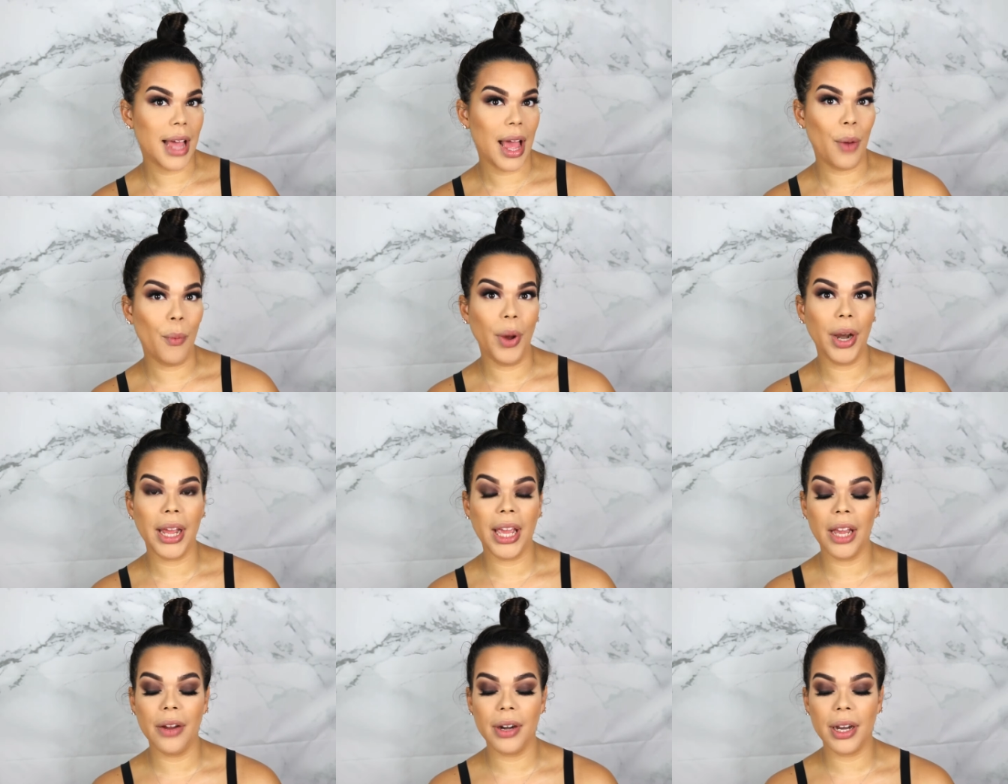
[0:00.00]
I
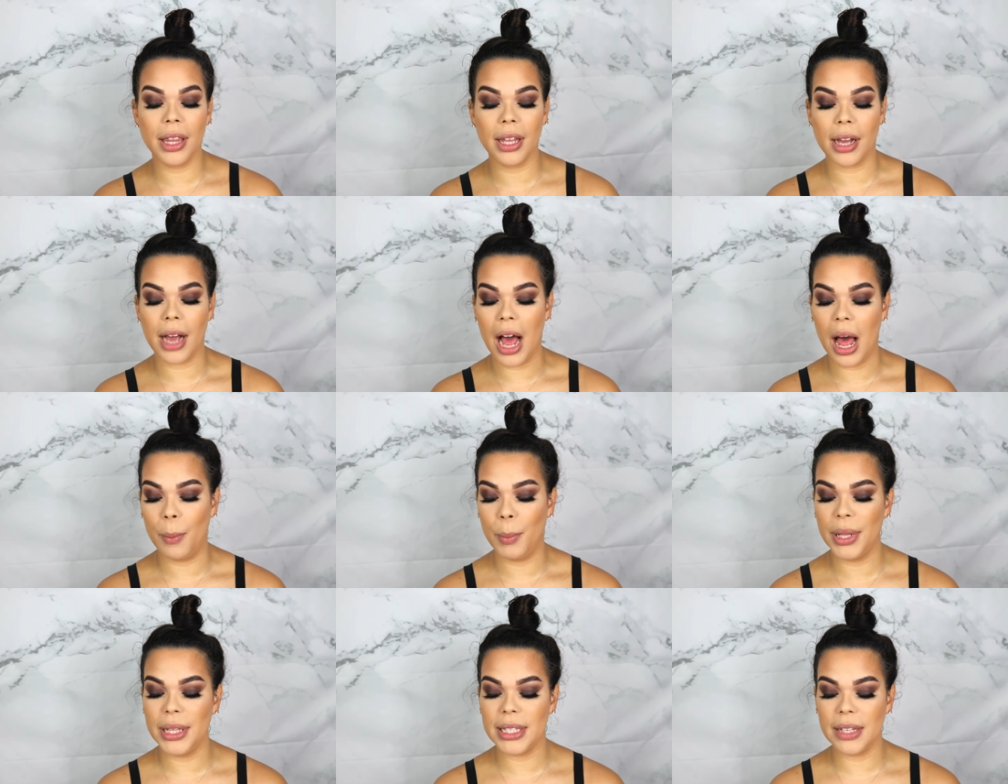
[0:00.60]
wanna hear it in the
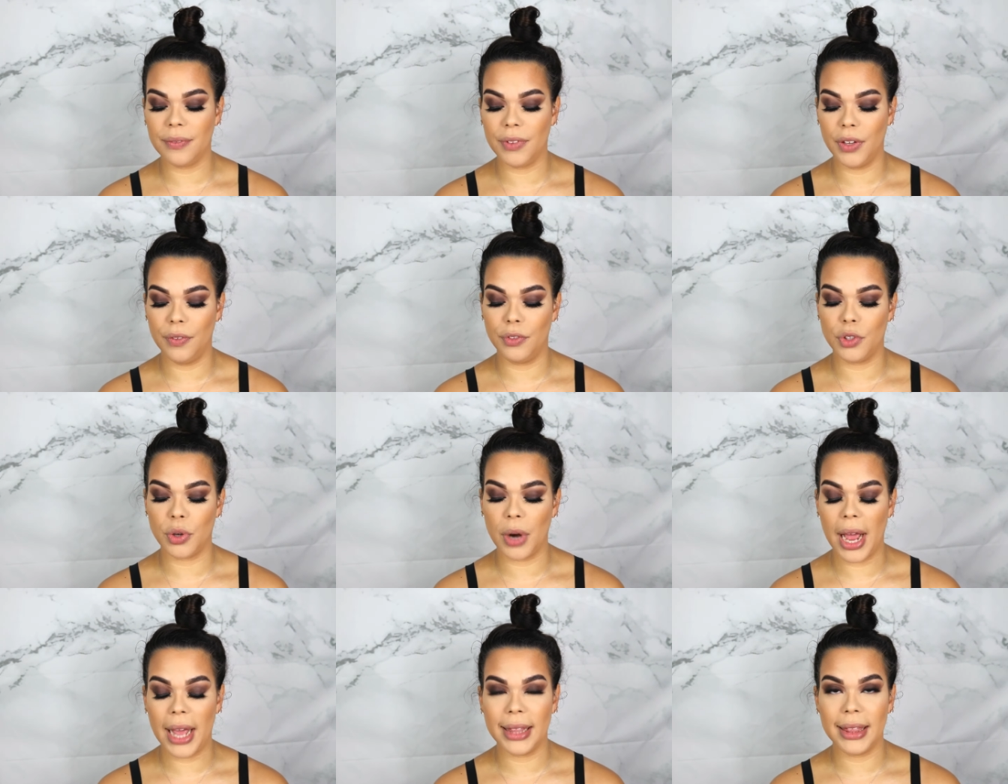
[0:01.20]
comments if you've
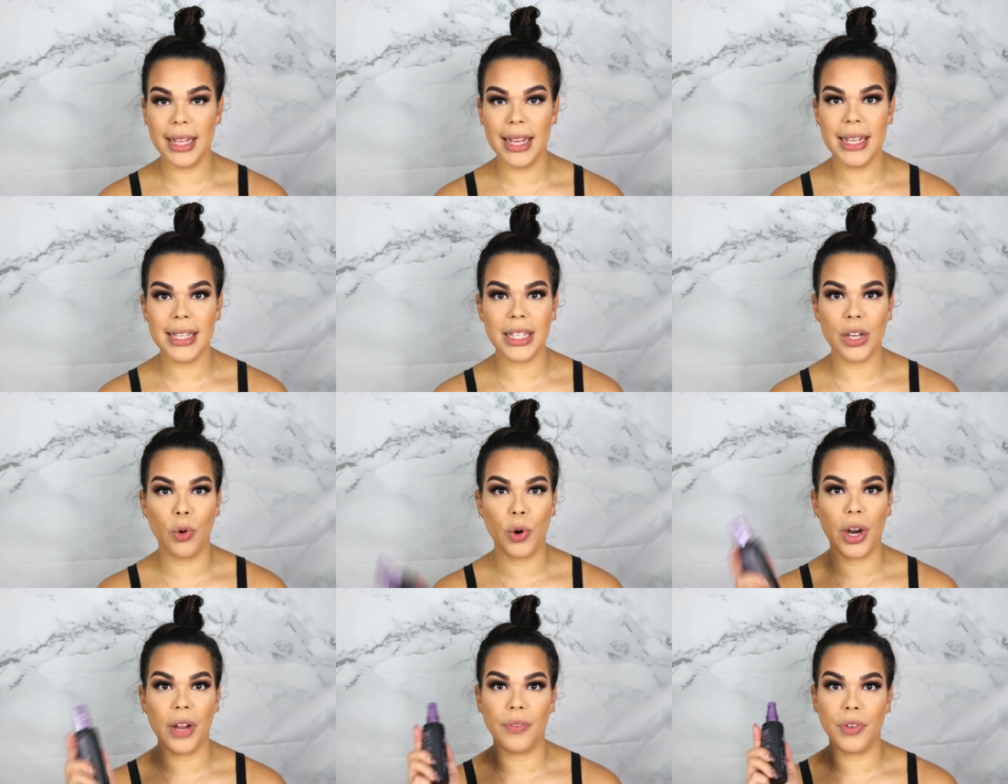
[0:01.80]
tried this
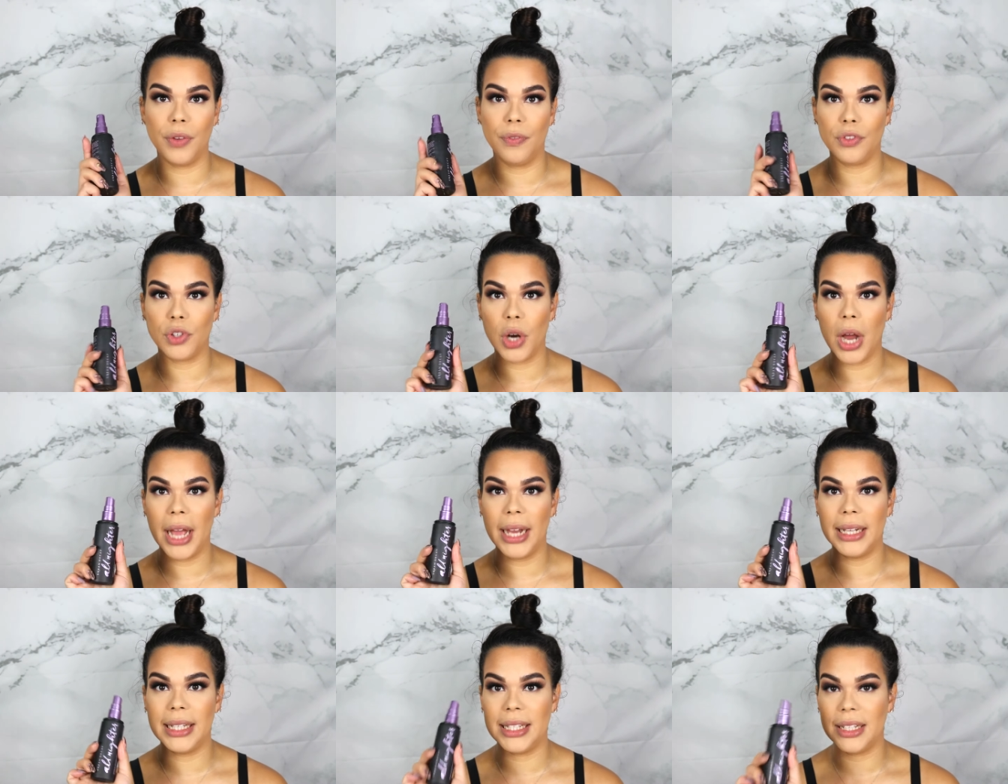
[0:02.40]
or if you've
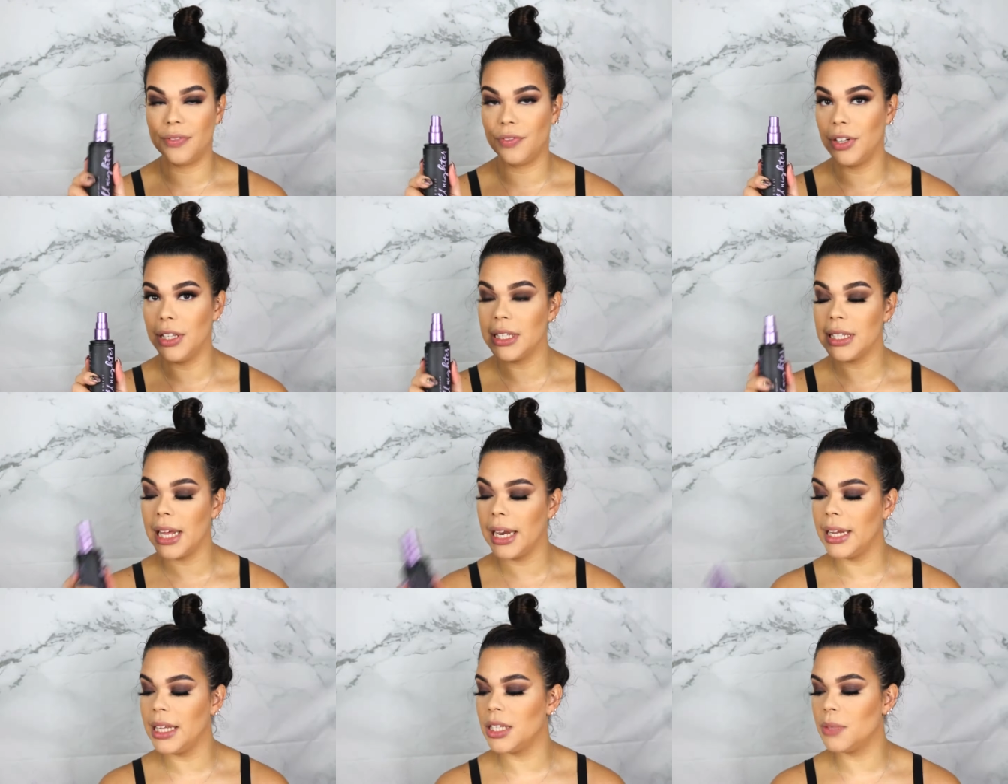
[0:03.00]
tried a different
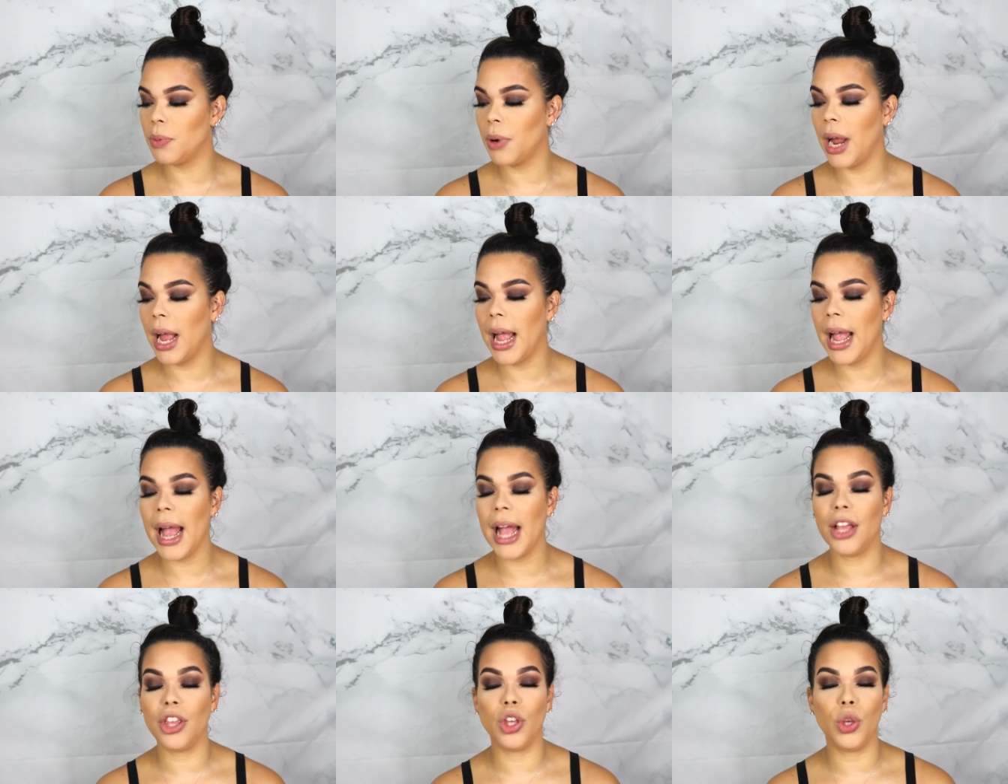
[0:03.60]
setting
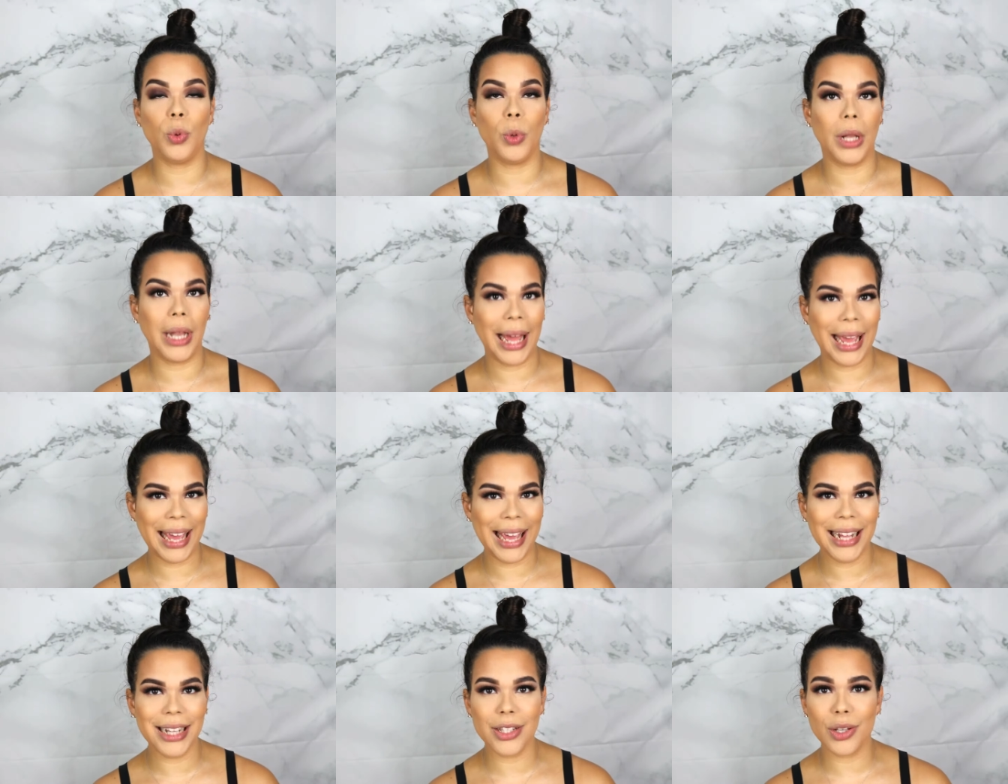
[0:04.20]
spray and you
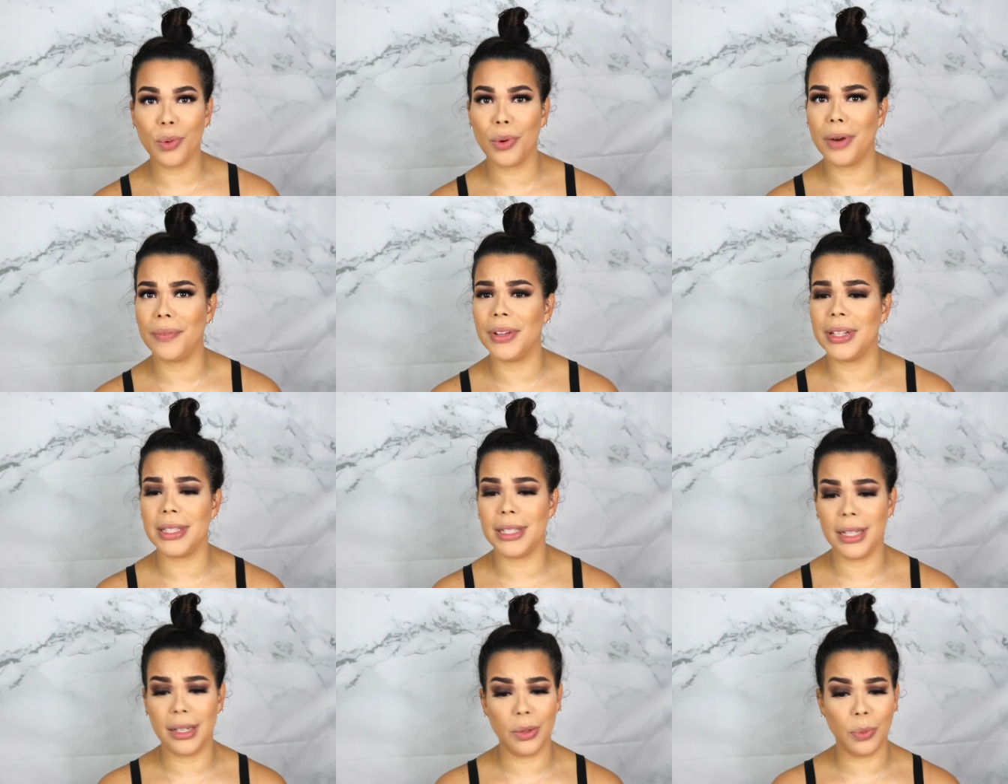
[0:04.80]
like it or if
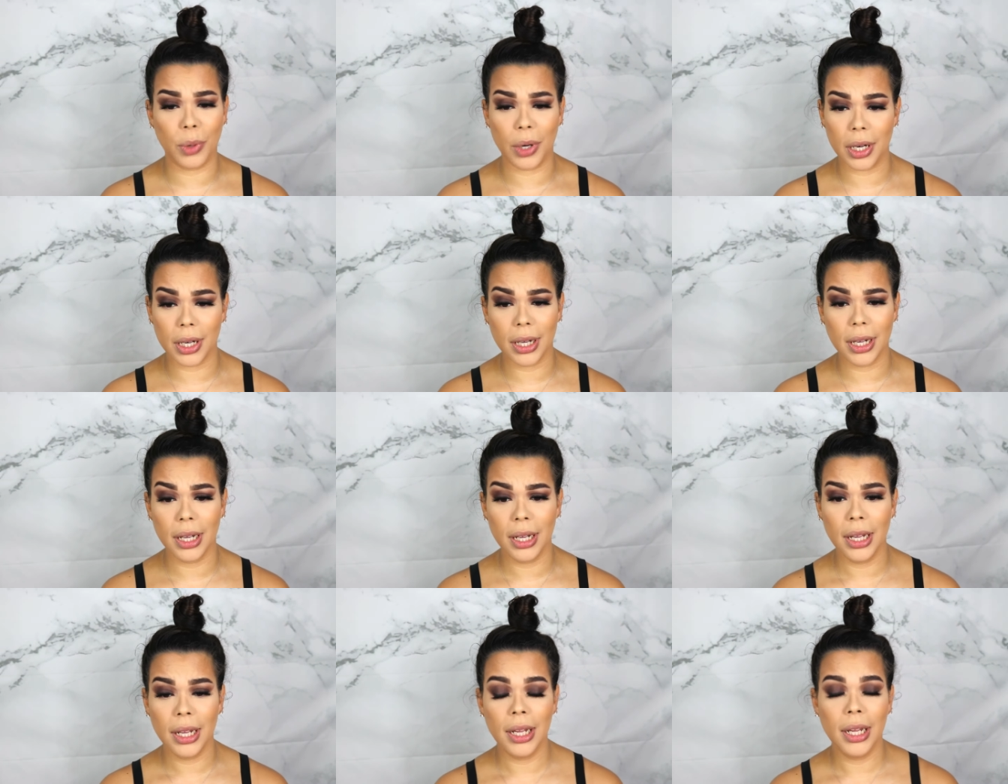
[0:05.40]
it didn't work
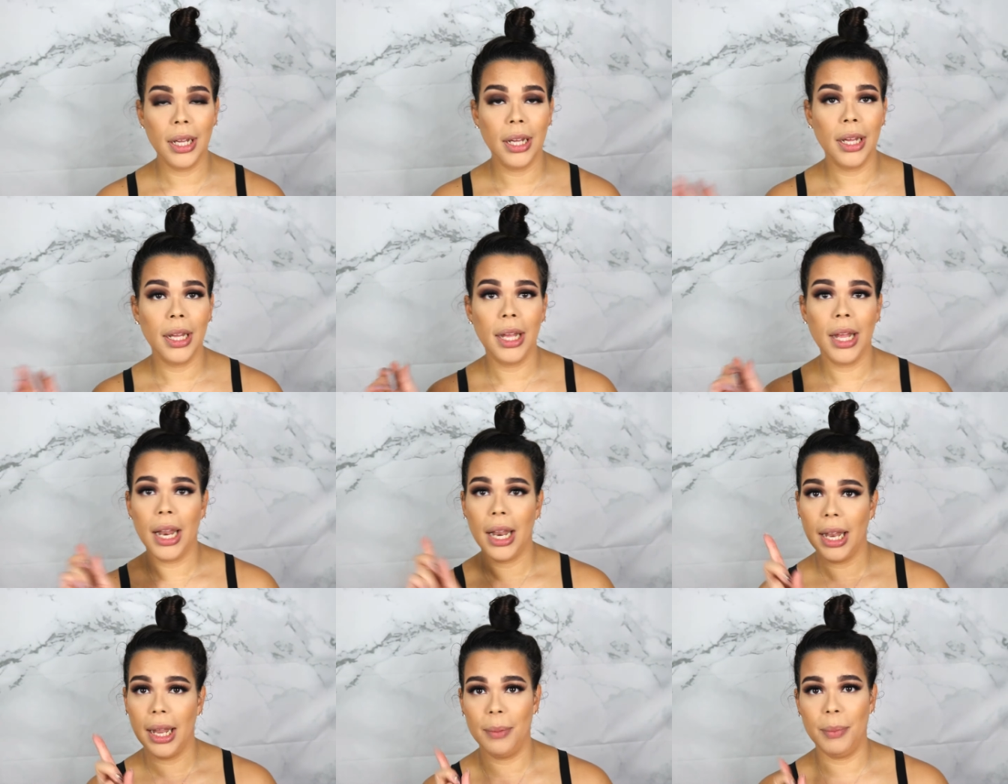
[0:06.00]

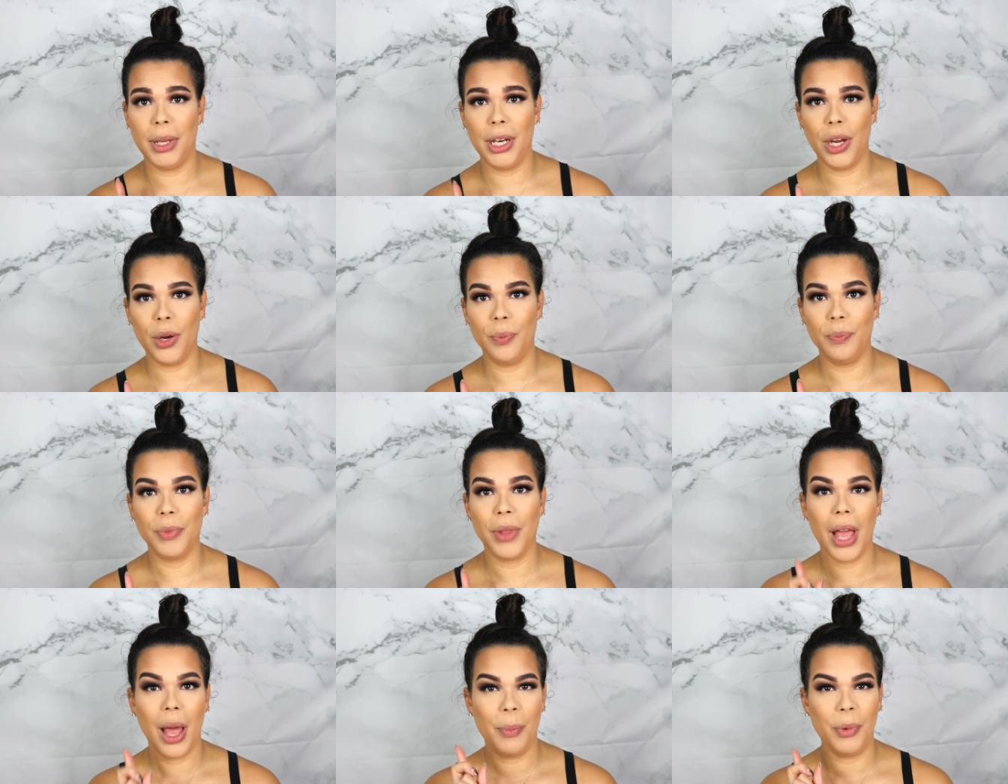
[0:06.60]
let me know.
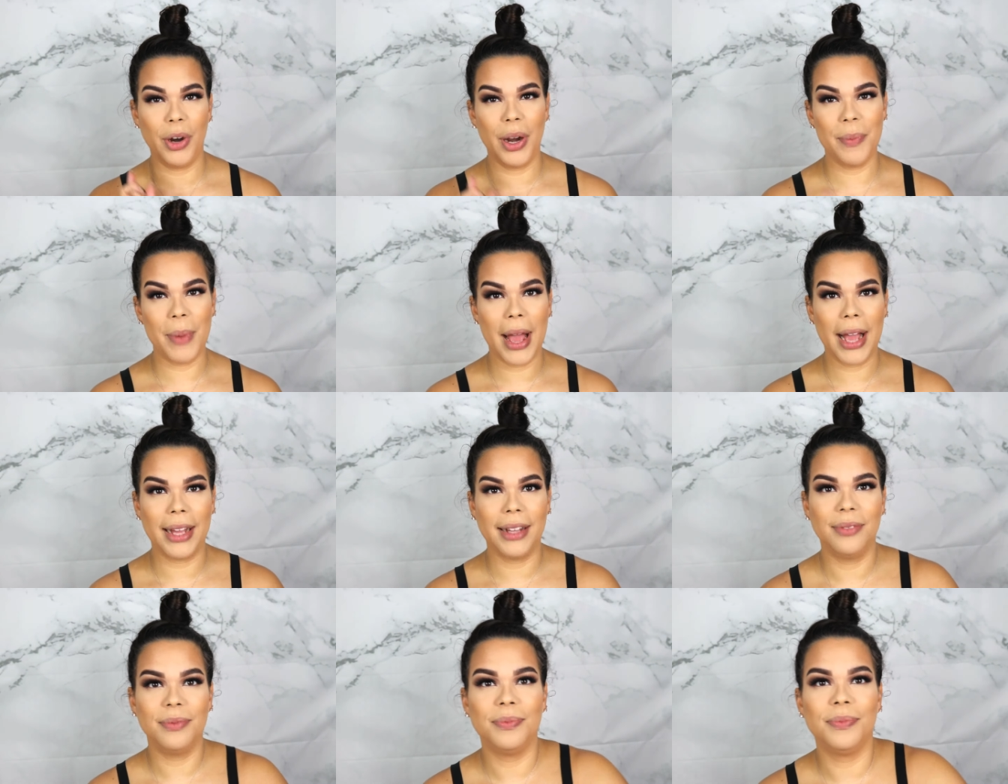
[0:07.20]
I'll be right
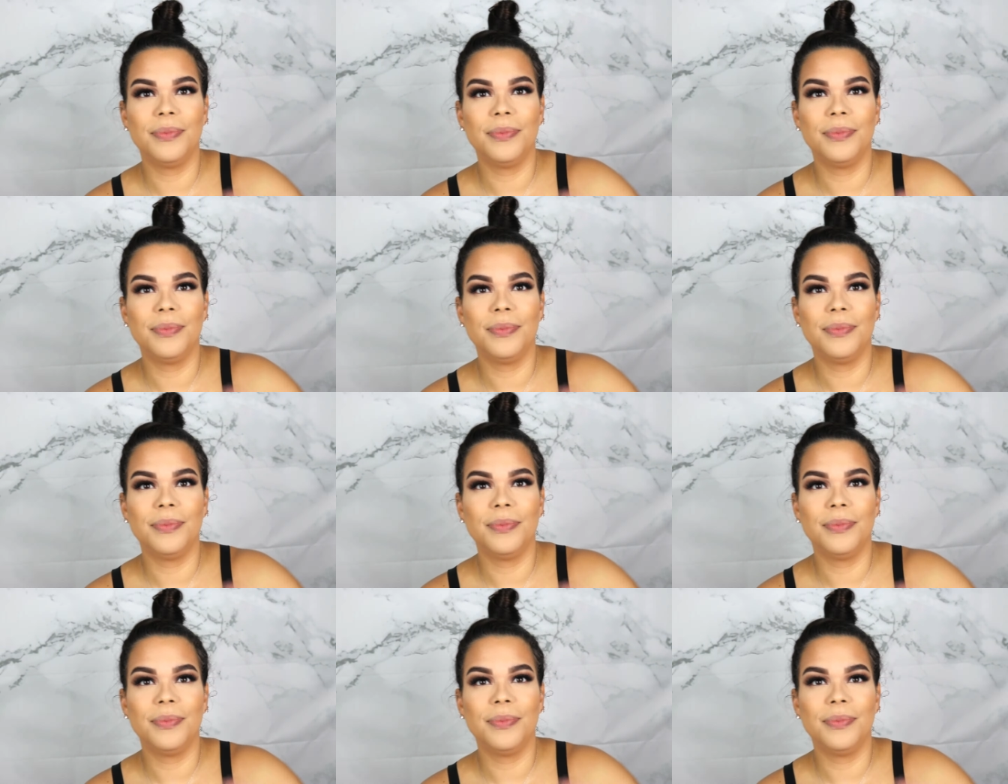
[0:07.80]
back.